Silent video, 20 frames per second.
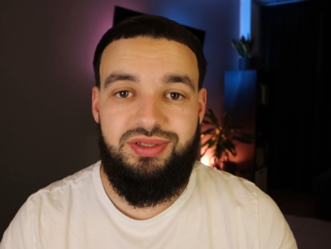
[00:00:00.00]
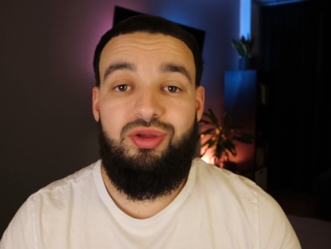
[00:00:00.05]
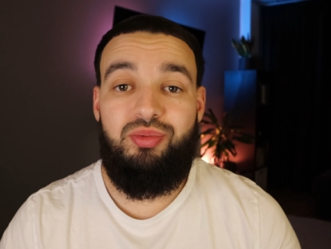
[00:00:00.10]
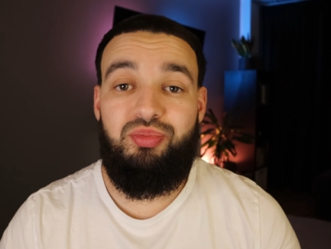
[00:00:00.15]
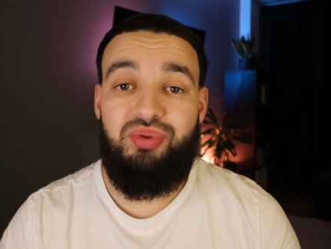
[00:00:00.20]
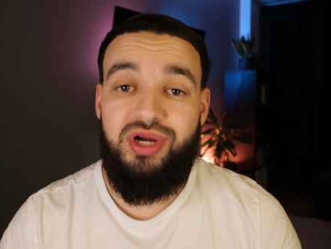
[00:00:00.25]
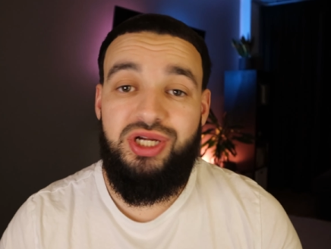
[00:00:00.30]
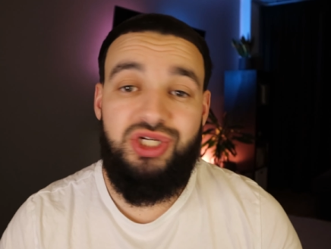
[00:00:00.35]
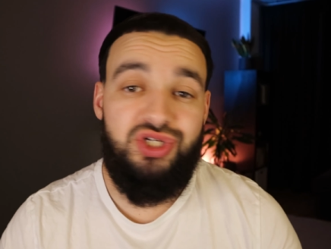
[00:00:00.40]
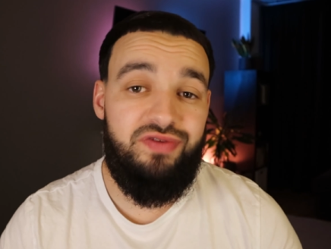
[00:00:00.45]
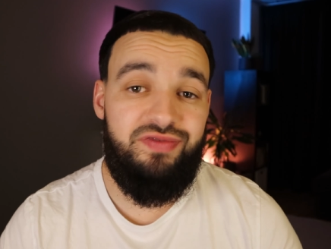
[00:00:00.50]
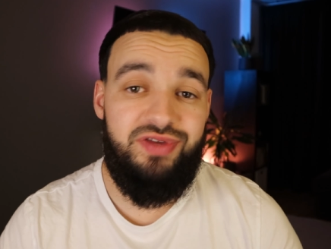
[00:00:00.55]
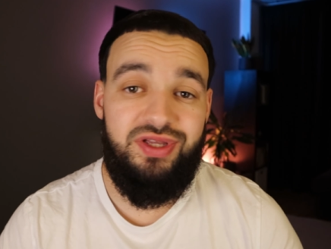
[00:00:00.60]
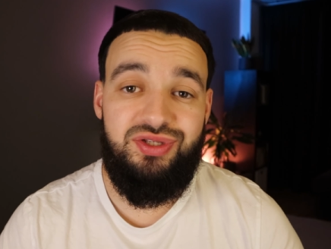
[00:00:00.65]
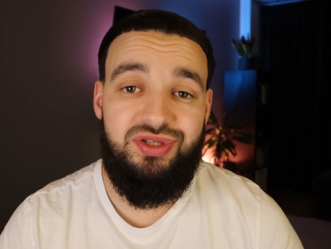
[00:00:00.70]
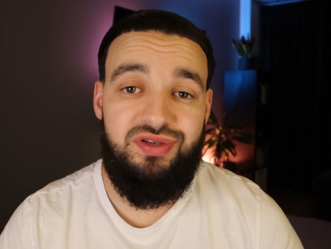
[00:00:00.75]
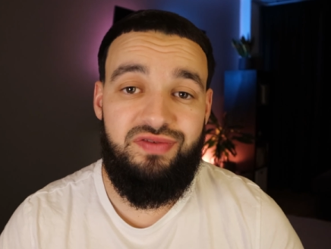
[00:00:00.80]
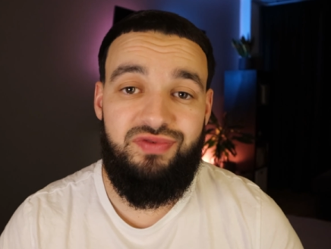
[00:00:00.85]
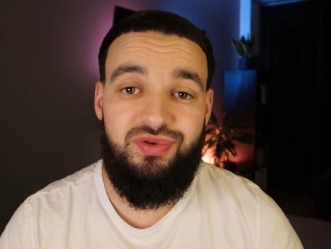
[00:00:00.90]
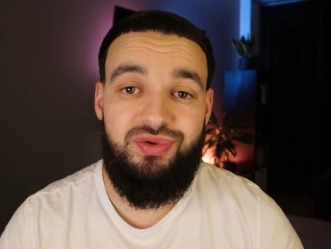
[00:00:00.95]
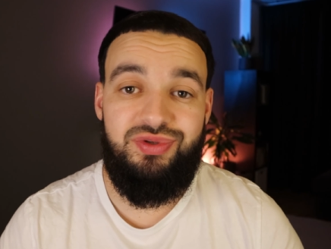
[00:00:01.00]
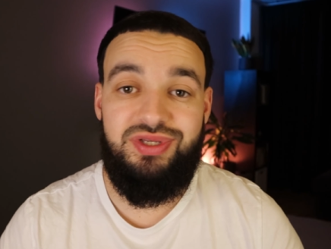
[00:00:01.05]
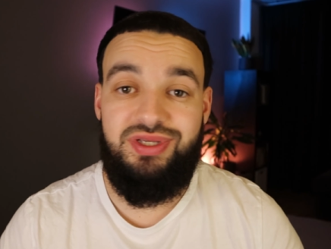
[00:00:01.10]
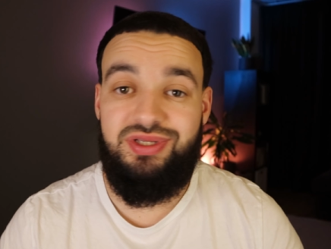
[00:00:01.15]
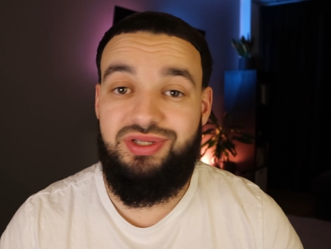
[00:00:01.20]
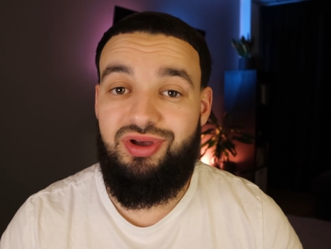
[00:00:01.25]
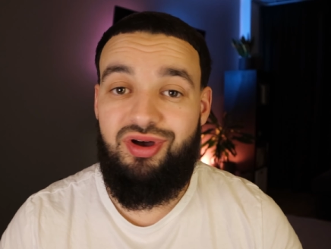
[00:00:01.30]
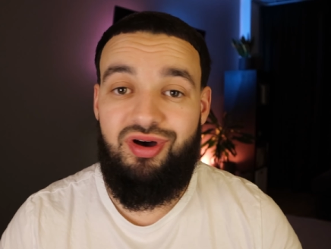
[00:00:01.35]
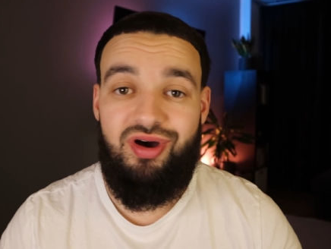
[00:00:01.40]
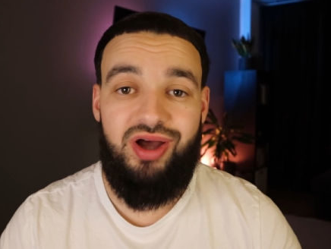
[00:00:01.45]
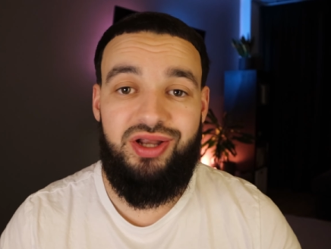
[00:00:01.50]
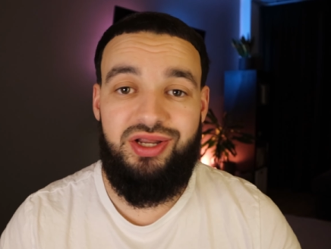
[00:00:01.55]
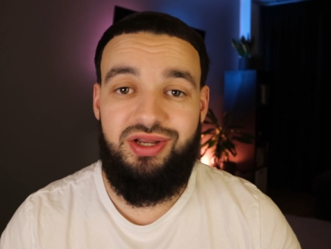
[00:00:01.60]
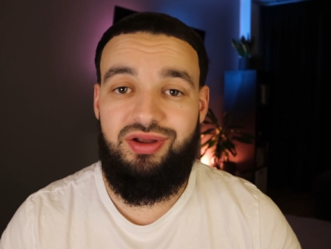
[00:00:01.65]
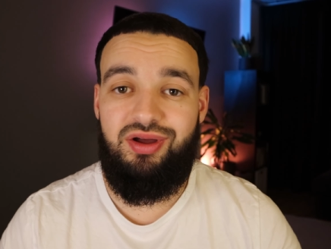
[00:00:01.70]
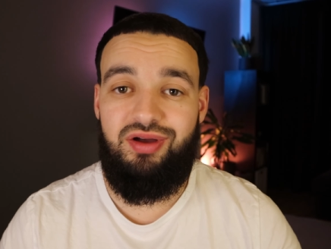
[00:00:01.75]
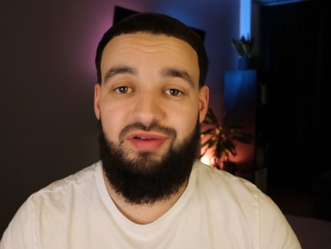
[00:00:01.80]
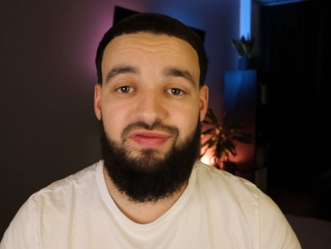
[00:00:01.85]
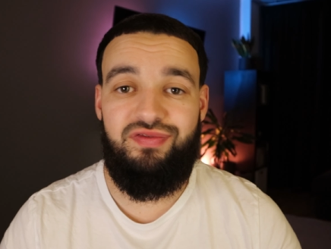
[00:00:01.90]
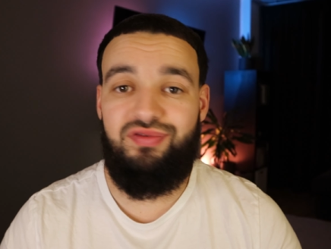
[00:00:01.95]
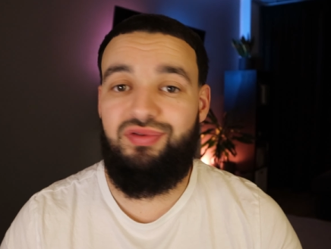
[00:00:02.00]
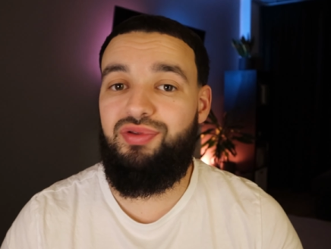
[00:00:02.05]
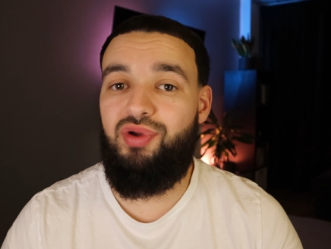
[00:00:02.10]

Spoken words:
The pressure of interviews is hard enough.